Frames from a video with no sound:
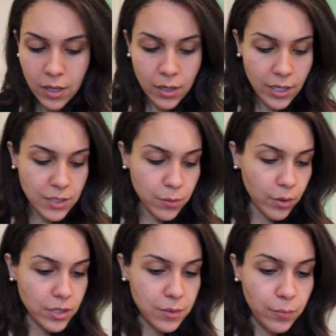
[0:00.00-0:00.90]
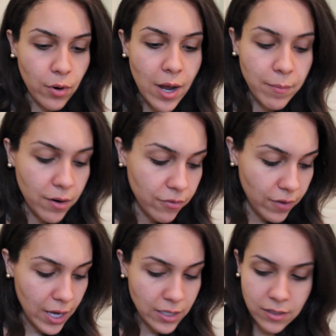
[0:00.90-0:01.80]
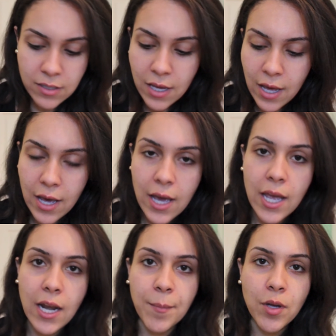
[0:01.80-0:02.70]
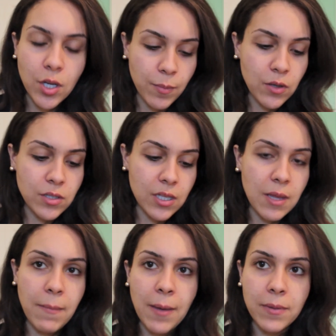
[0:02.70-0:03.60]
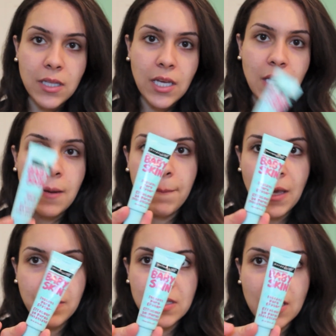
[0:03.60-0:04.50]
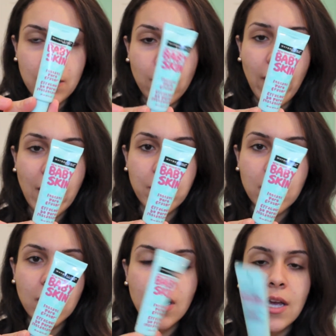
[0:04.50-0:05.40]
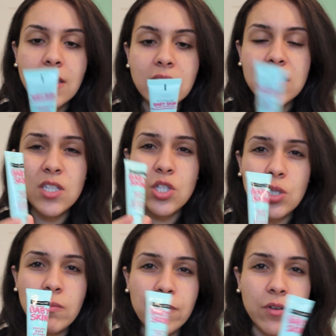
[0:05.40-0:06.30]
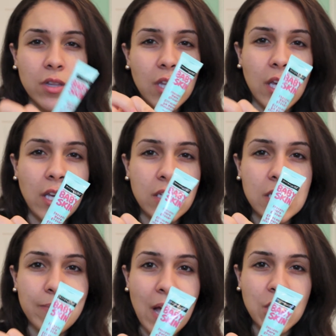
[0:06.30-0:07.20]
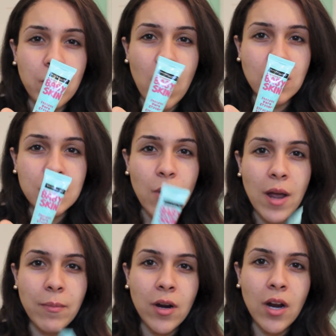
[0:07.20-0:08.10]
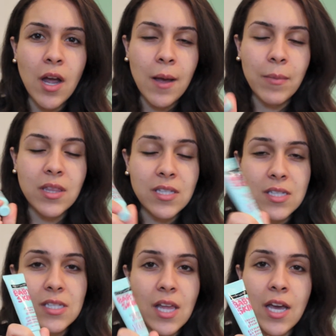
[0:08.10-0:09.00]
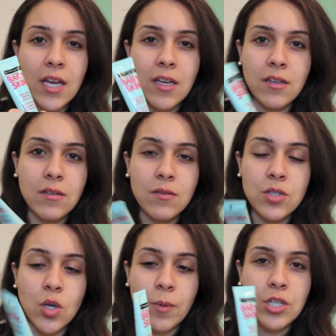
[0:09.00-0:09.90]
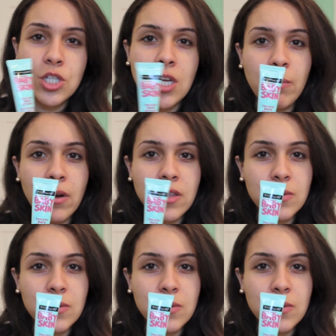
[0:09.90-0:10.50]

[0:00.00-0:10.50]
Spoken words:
Next we're going to prime our face, and I'm going to be using the Maybelline Baby Skin Primer. This is a dupe for the Smashbox primer, but this is like so much cheaper.